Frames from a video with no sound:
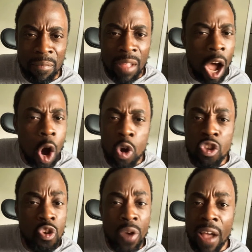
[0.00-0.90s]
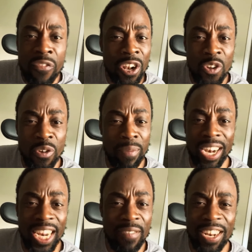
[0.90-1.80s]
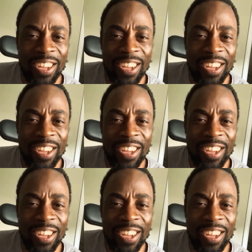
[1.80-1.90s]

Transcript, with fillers: All you have to do is believe in